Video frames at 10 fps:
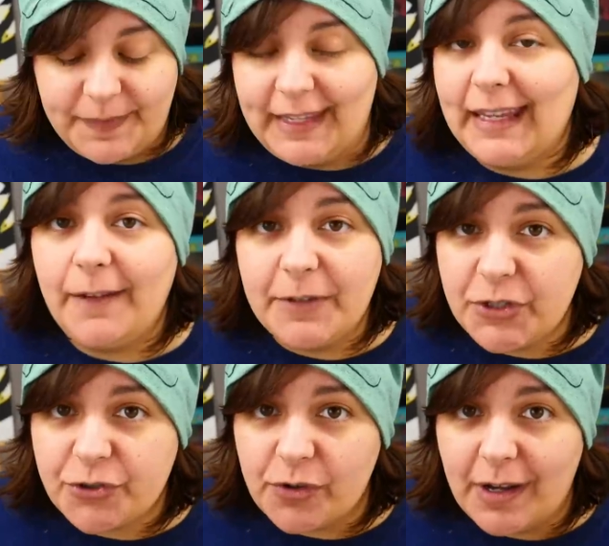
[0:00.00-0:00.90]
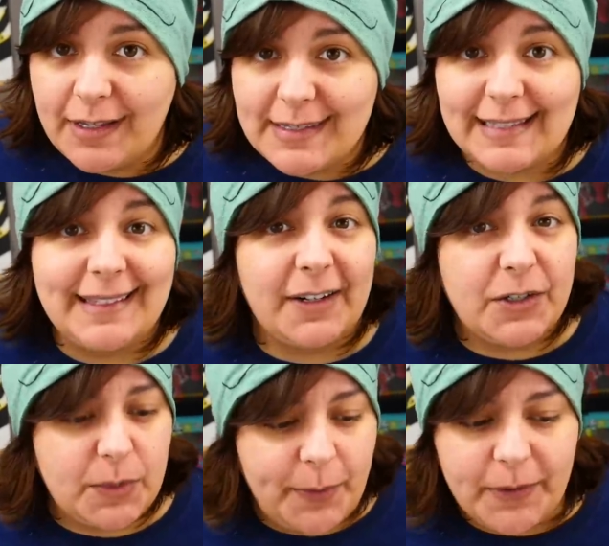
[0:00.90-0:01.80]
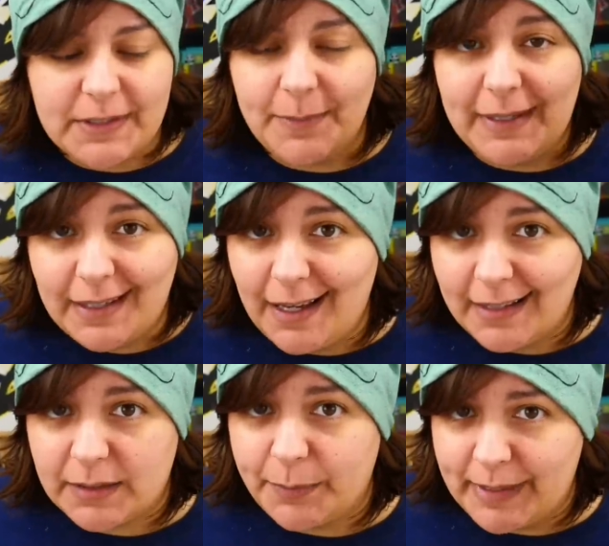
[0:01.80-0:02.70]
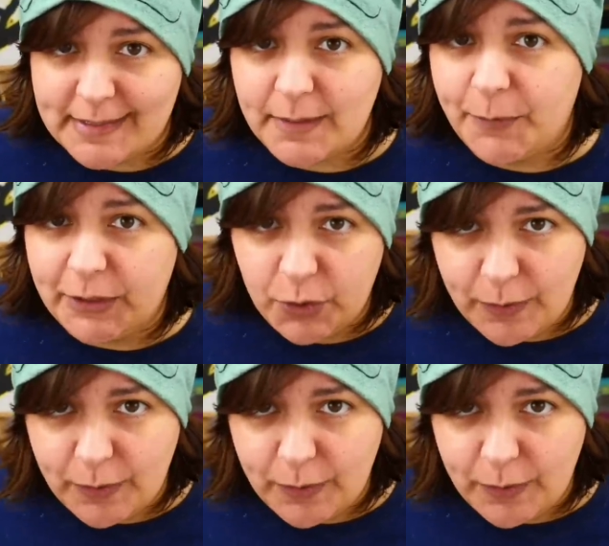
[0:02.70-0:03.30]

They gave us straws that are supposed to be cut by someone who